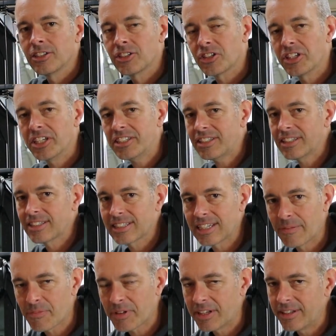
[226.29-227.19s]
So this is
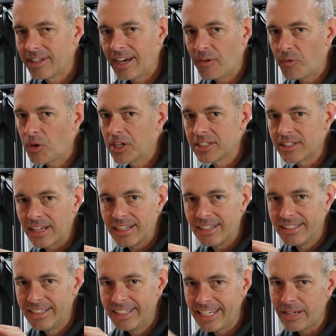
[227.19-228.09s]
something that was
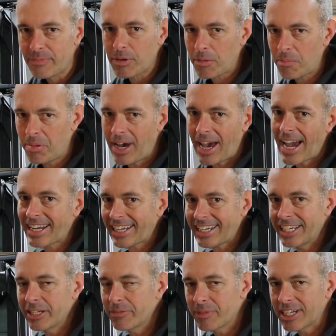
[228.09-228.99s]
deep back
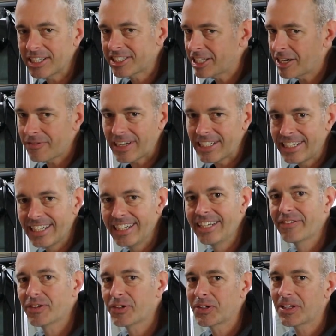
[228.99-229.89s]
in my shelf. I didn't
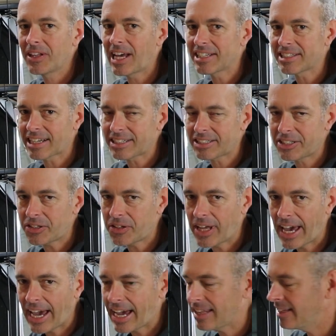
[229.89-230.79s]
even realize I still
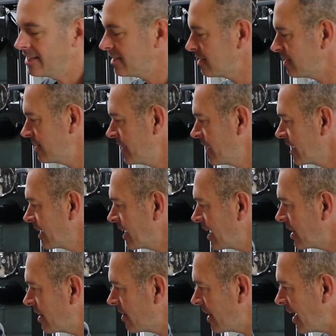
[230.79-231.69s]
had this thing,
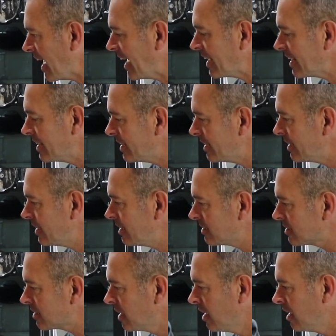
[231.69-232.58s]
and that
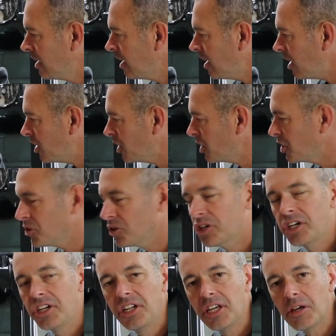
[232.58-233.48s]
is a
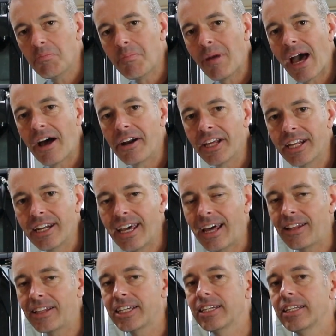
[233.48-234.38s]
hood mounted
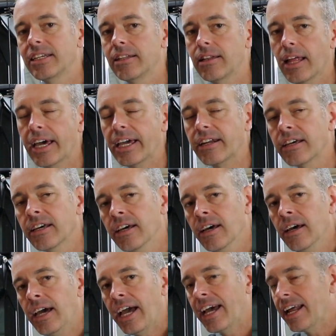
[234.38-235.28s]
LED light.
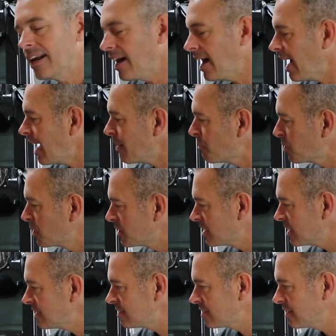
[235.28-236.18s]
And I put
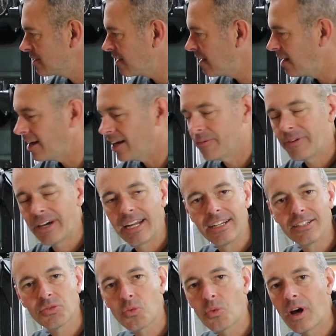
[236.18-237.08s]
this thing on, man,
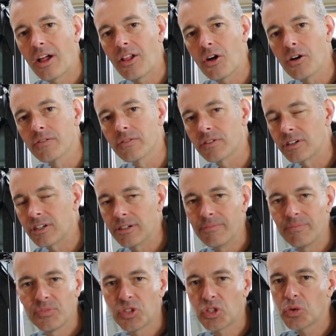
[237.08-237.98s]
it's well
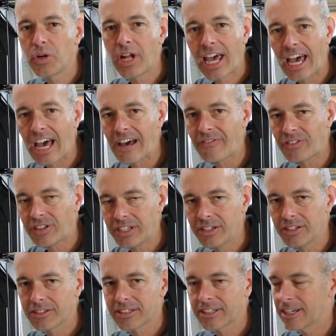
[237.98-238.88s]
over 2.5
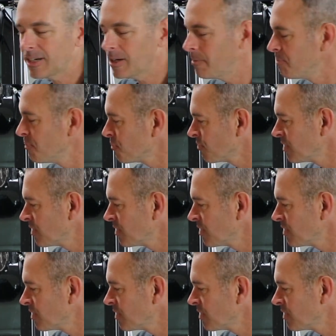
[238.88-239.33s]
years ago.